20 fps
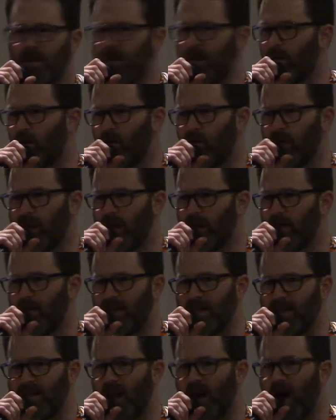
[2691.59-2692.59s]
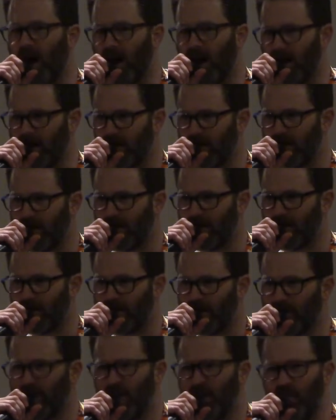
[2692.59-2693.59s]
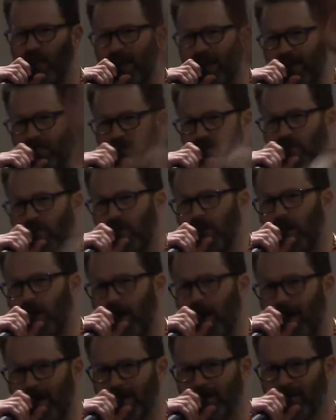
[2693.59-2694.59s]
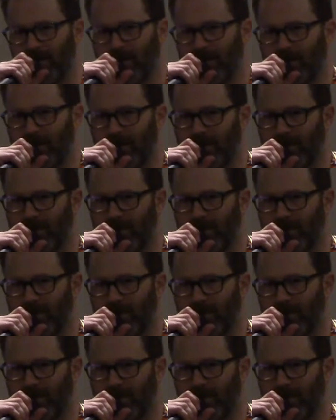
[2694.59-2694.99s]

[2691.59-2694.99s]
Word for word: Come on, we can't be done. You've asked a lot.